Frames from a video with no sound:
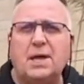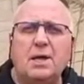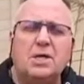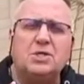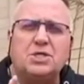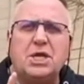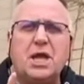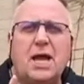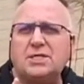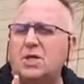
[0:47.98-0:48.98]
she
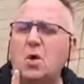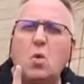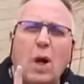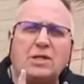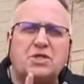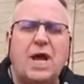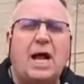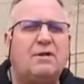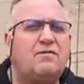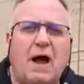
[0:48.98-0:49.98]
has one
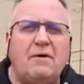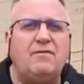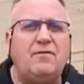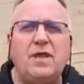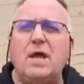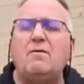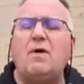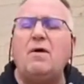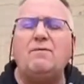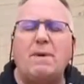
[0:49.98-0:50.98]
child,
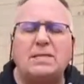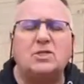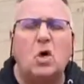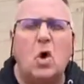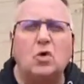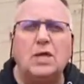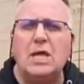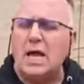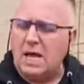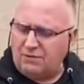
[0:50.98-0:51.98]
five months old
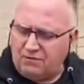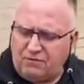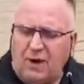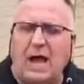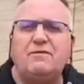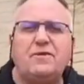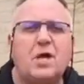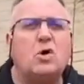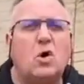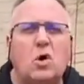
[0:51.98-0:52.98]
and 5
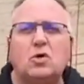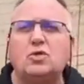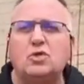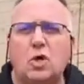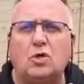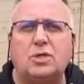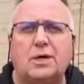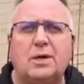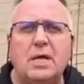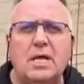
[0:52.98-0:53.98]
year old daughter.